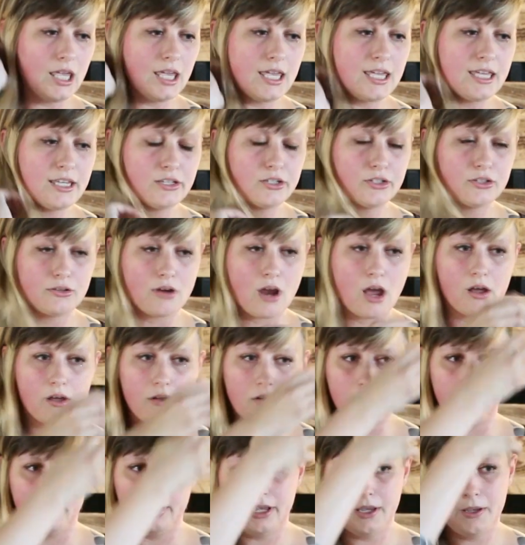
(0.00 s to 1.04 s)
he
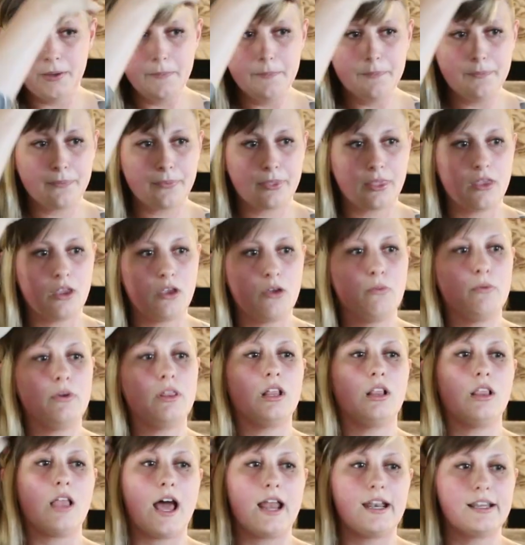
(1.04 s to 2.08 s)
struggled with
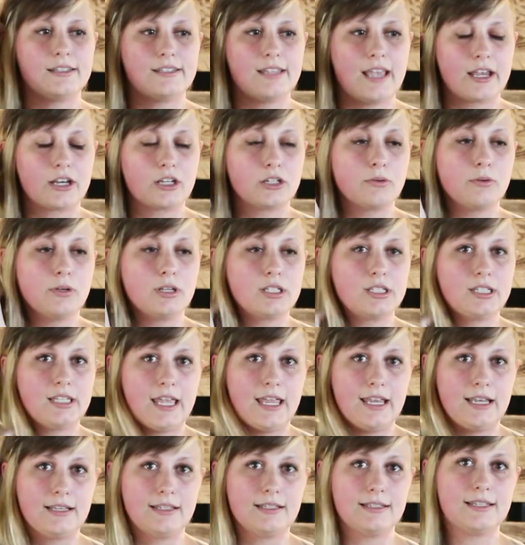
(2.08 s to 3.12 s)
a lot of sexual
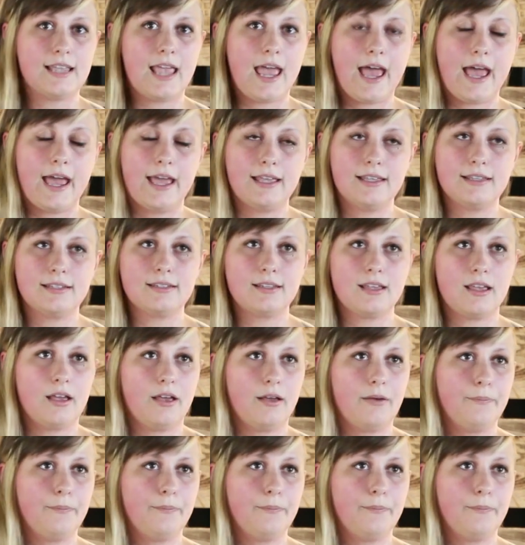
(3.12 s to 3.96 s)
sins as